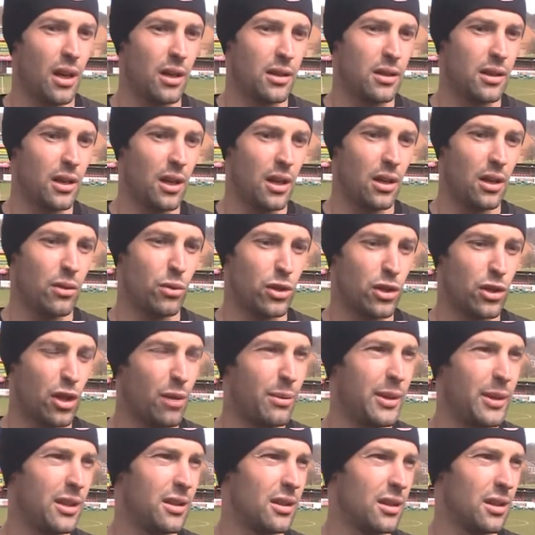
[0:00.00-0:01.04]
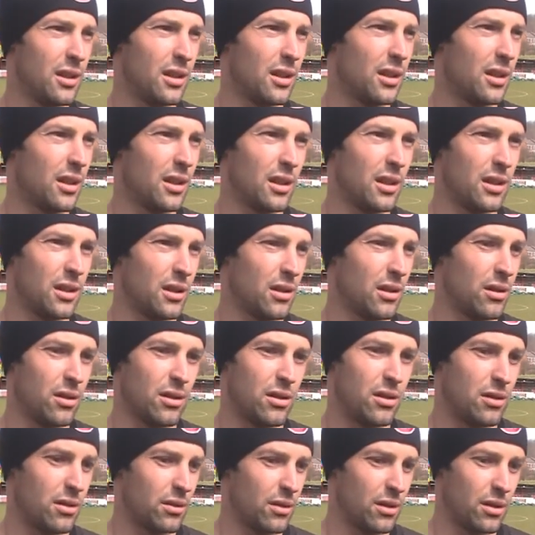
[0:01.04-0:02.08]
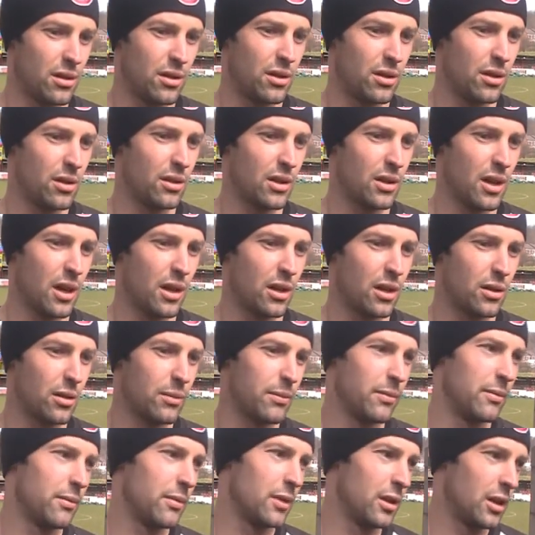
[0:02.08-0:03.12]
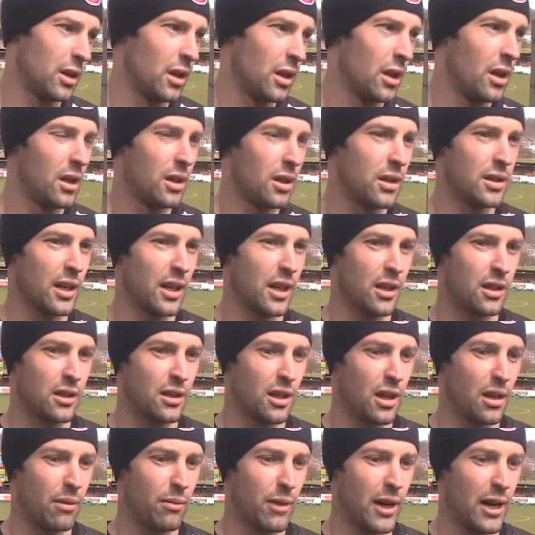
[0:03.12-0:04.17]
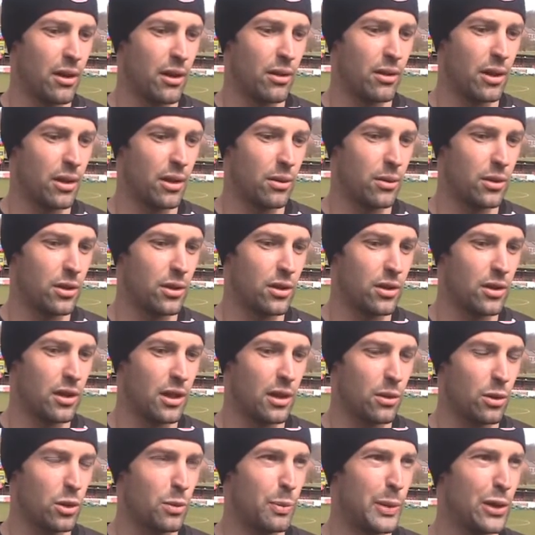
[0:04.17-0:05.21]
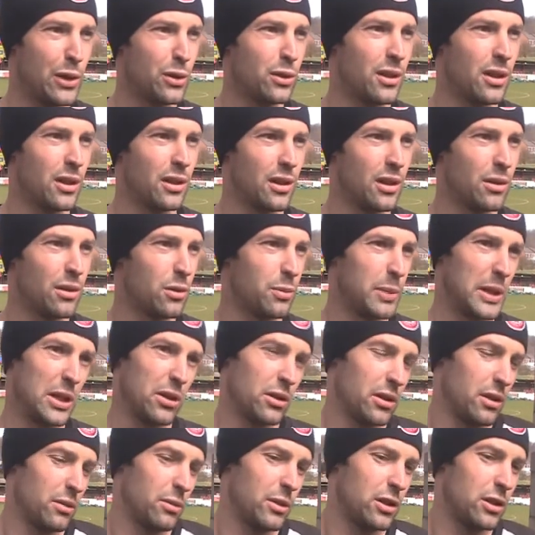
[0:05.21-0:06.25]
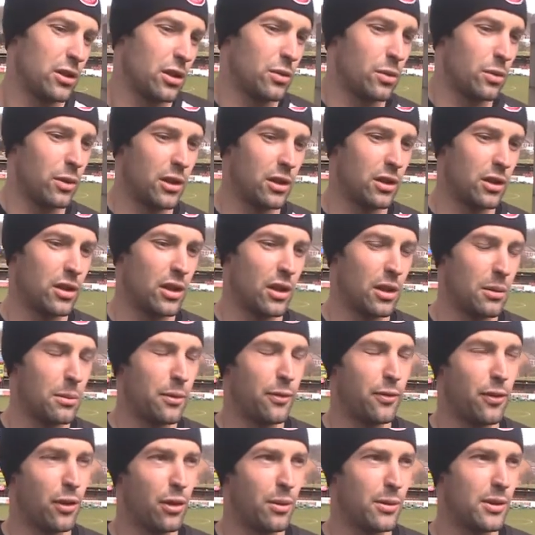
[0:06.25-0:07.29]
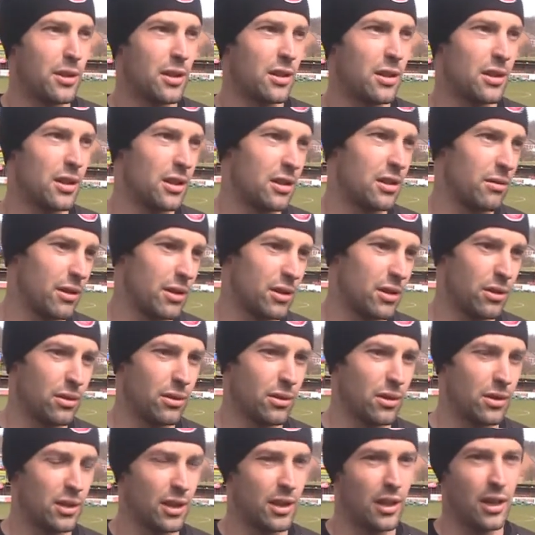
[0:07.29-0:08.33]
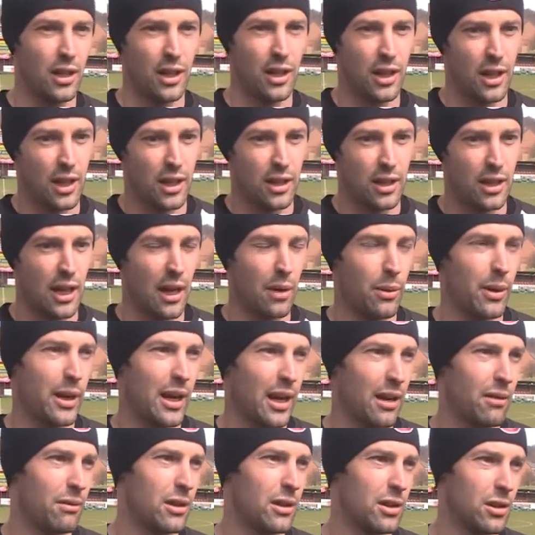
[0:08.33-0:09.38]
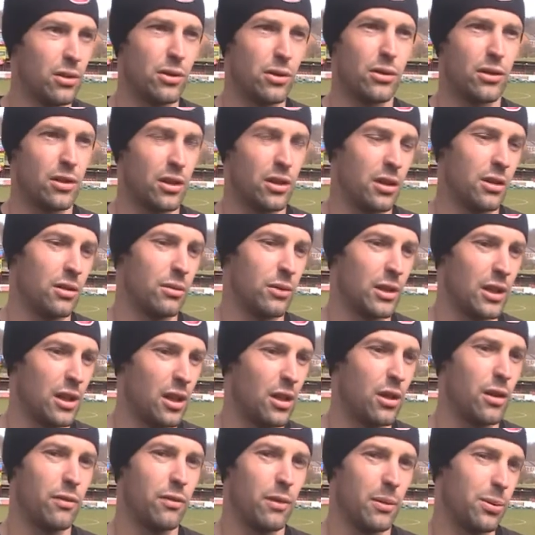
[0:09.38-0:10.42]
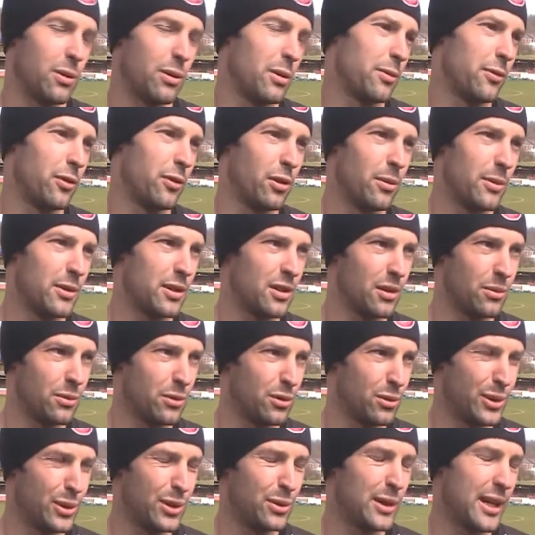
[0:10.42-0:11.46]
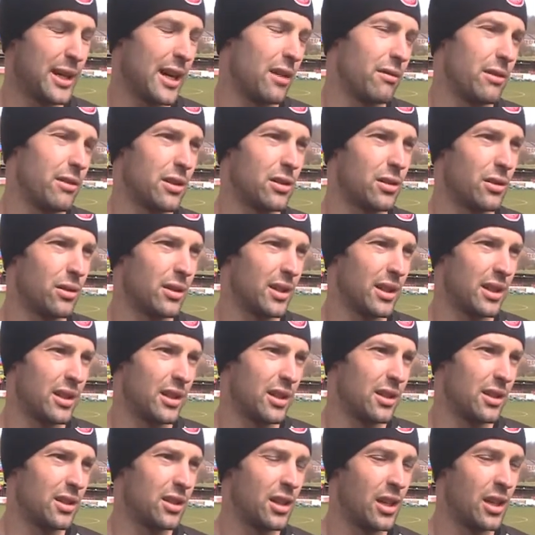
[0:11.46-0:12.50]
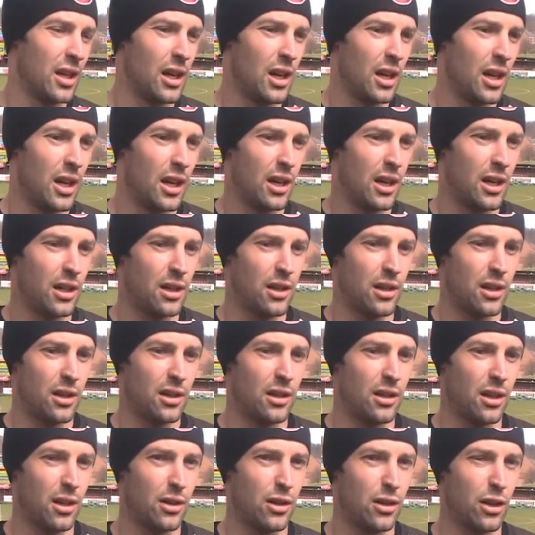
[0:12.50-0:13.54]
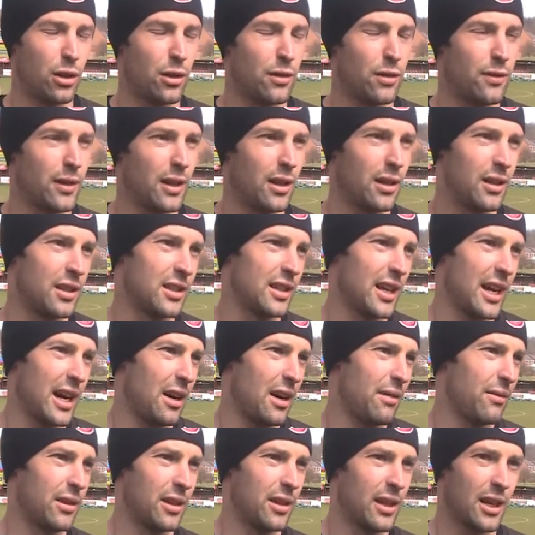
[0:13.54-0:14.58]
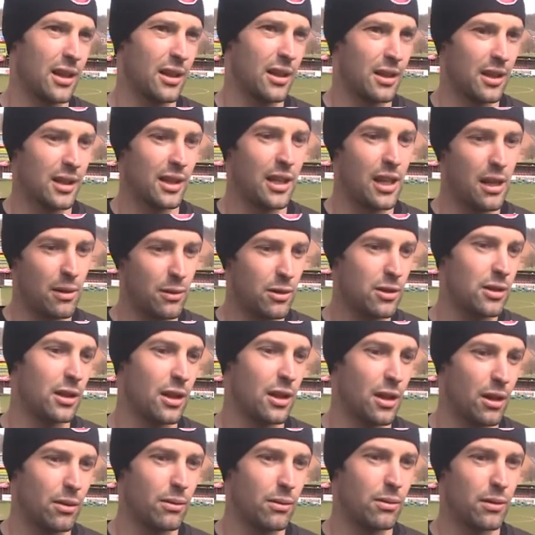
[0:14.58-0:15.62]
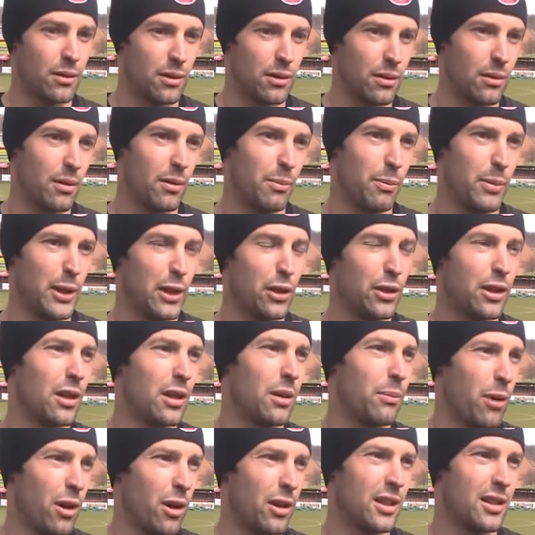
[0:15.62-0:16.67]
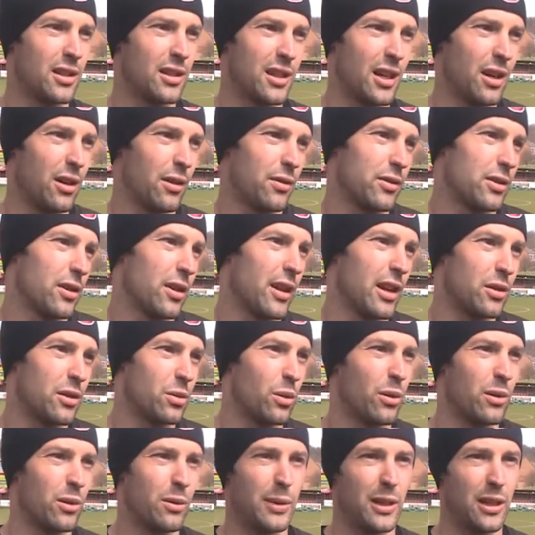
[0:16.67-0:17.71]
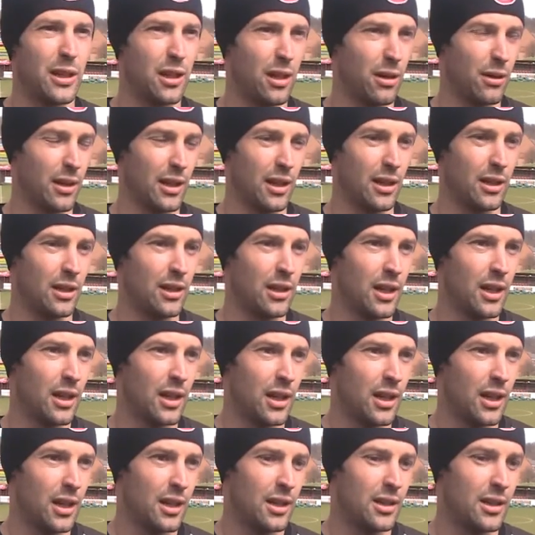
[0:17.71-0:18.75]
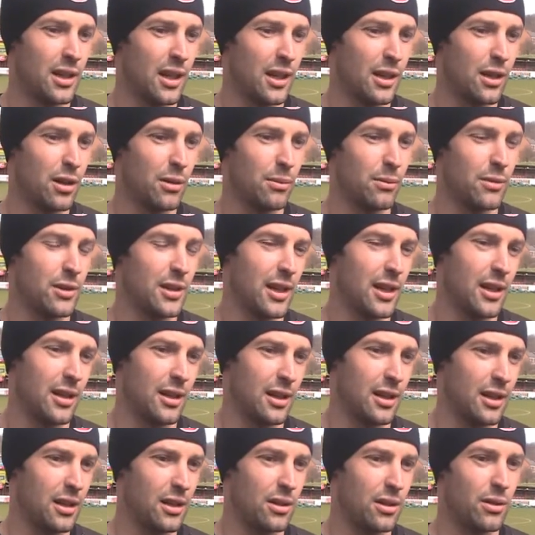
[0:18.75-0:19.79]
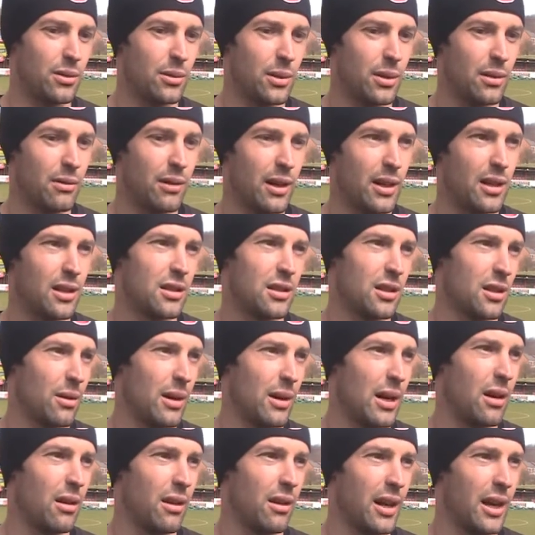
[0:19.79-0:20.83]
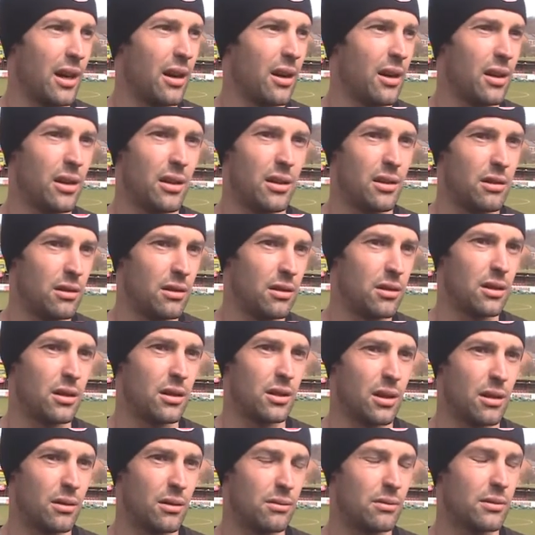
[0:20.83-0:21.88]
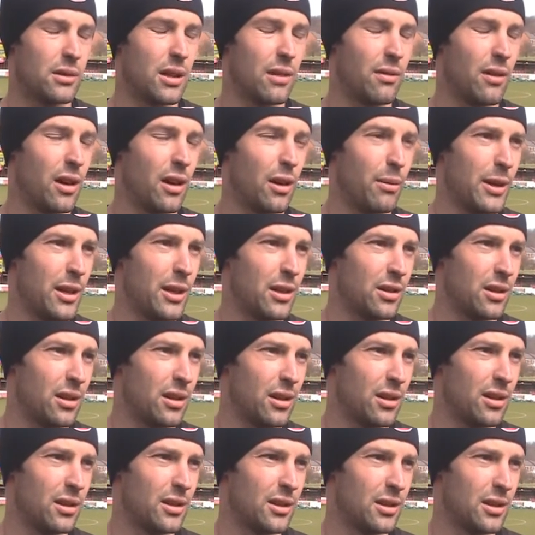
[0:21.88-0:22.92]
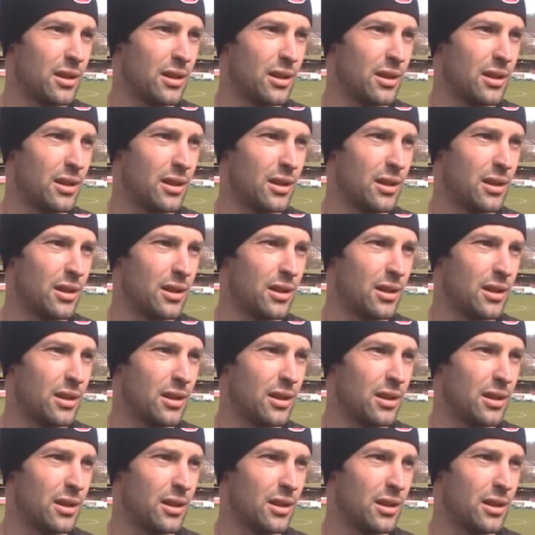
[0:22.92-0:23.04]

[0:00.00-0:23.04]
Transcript: It was coming. I think, you know, as soon as I come second time round, it was building. It was building. We just weren't turning performances into results, and now we're getting results. And we know if we put a performance in, well, we'll get a result. And it's a good feeling to have, and that keeps, you know, building upon itself. So that's what we've been doing. And say come Saturday, we're ready to go out there and, you know, give it our best shot.